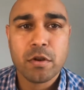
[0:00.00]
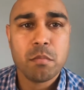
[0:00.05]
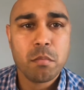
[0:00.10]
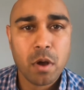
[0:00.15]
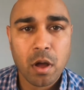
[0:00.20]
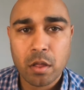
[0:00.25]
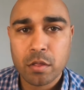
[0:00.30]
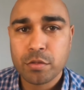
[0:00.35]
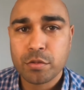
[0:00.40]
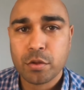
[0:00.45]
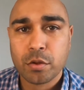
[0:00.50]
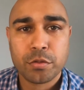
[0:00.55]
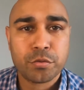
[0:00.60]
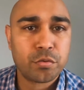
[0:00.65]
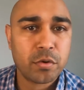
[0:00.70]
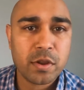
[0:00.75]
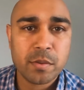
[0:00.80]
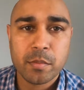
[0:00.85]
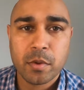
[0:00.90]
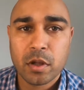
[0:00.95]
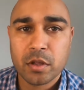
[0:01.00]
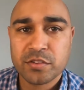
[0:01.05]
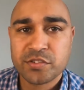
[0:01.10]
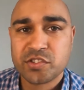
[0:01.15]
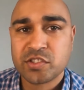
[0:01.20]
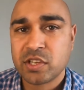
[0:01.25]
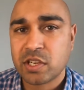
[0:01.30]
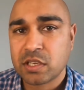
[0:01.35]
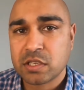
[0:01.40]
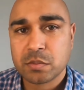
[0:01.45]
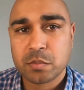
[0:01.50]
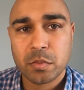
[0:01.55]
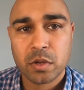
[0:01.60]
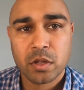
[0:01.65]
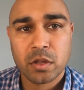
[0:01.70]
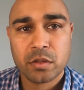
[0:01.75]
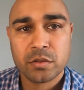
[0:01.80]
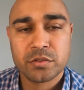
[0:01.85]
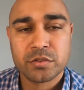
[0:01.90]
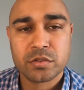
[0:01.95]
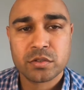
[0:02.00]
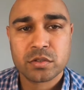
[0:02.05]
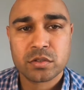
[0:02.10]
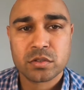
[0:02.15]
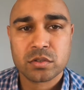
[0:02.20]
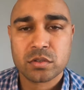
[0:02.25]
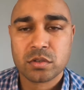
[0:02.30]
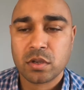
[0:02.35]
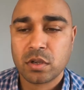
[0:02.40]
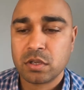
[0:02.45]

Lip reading: month or 3 months, 6 months,